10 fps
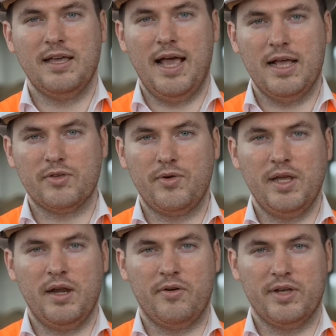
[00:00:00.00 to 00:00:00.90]
and
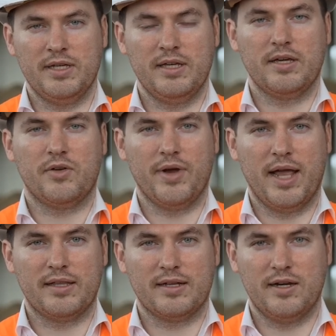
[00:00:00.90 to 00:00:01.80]
greenery,
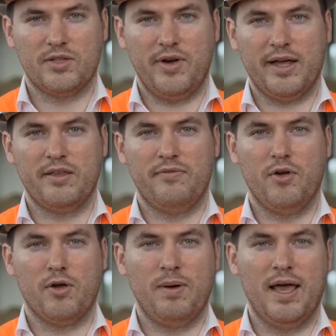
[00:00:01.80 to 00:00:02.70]
creating an attractive
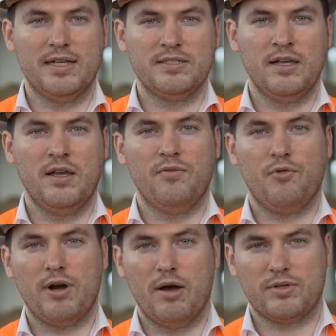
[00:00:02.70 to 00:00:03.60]
workplace
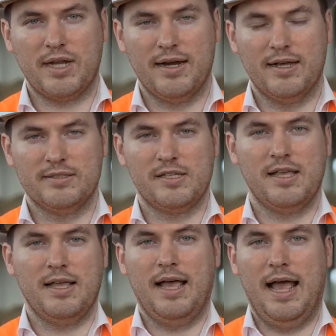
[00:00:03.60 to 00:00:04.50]
for our tenants
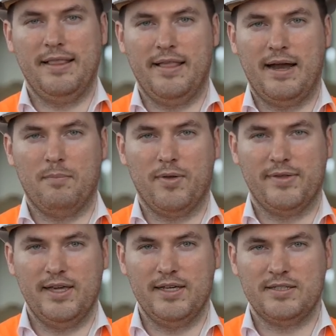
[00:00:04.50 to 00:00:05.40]
and their
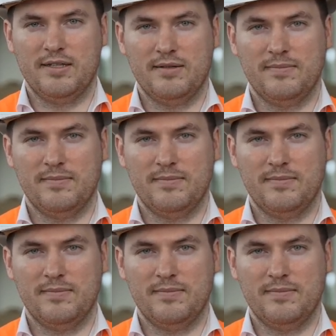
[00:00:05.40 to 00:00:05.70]
employees.